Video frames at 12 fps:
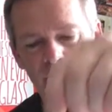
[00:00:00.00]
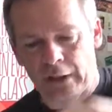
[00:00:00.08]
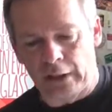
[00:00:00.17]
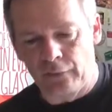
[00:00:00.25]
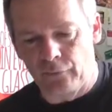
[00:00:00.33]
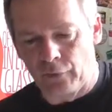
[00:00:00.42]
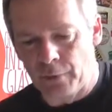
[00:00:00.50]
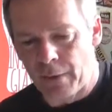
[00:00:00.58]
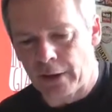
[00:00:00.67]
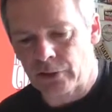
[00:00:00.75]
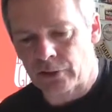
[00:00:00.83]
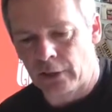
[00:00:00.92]
Thank you very
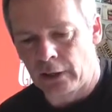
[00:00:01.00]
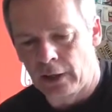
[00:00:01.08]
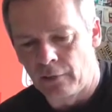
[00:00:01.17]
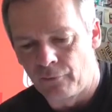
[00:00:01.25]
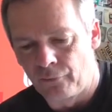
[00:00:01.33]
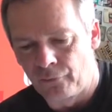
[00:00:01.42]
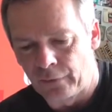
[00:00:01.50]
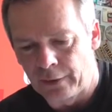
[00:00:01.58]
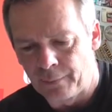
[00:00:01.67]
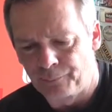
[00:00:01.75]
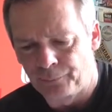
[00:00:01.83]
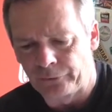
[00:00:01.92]
much. I love
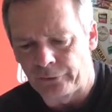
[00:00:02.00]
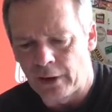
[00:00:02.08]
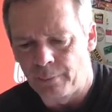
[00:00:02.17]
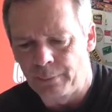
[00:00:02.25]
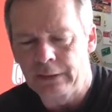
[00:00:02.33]
sour